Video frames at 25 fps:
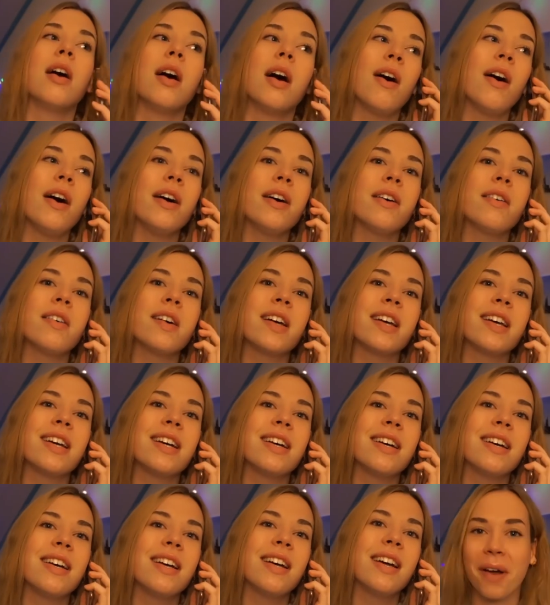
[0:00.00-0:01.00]
Oi, oi.
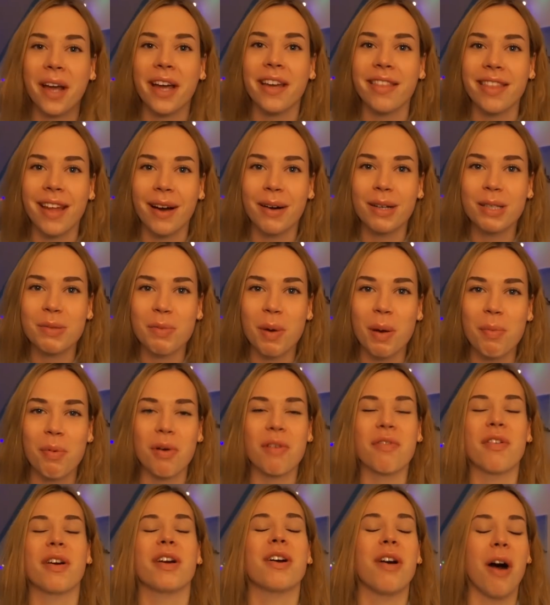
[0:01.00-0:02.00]
Okay, that was my
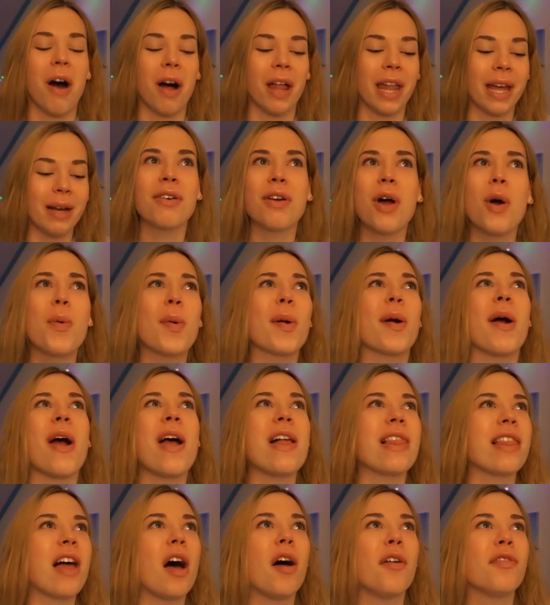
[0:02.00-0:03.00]
boyfriend calling. I don't know where
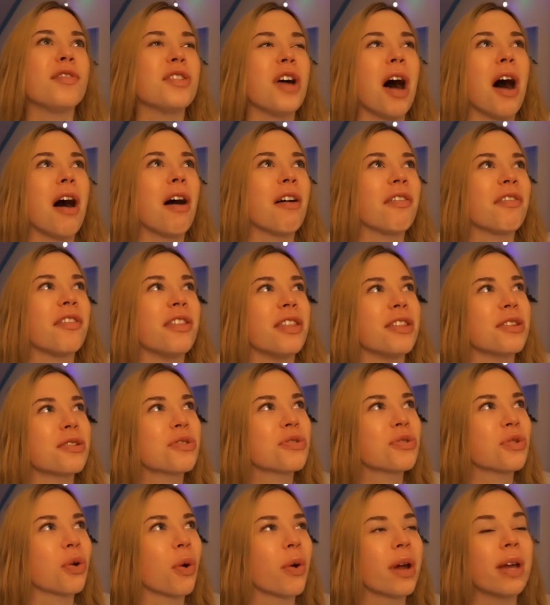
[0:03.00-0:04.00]
I left off in the
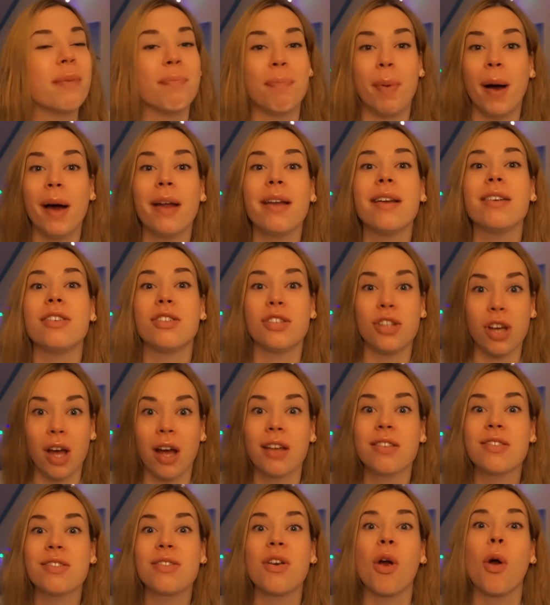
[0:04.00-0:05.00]
story, but
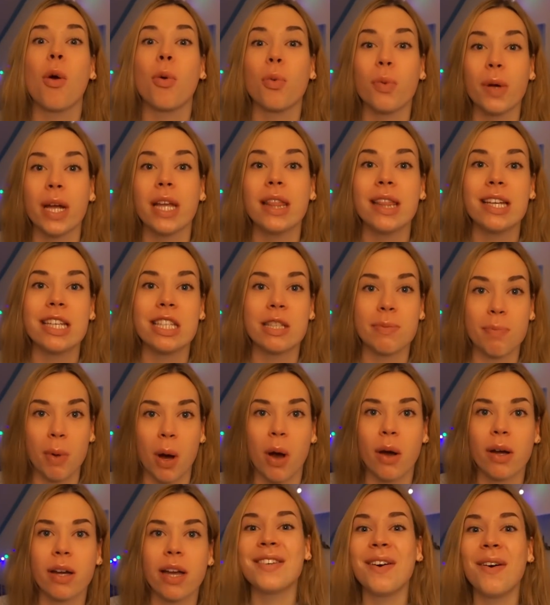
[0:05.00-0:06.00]
just read this
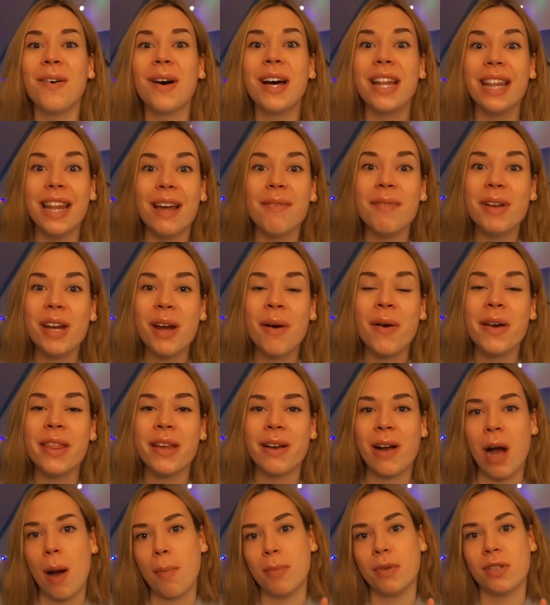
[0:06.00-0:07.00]
book. So let me know in the
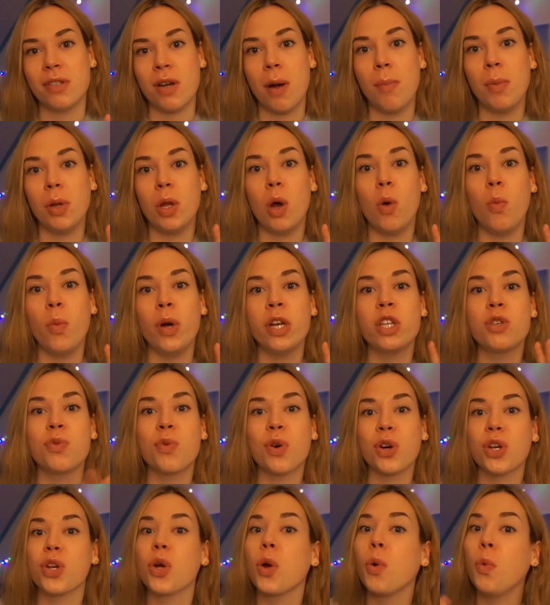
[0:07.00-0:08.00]
comments down below which
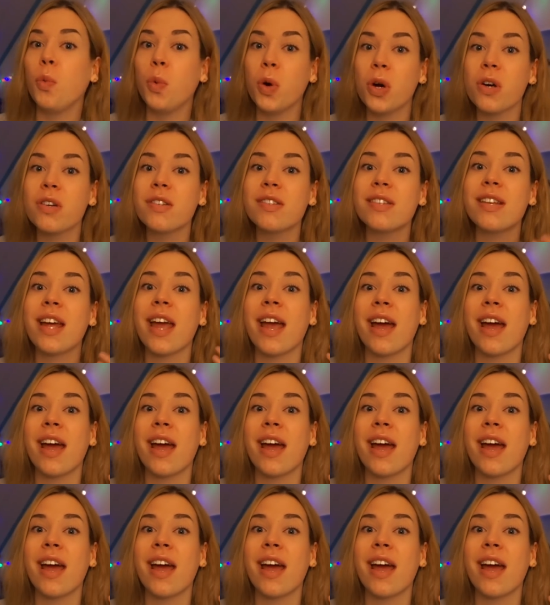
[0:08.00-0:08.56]
were your worst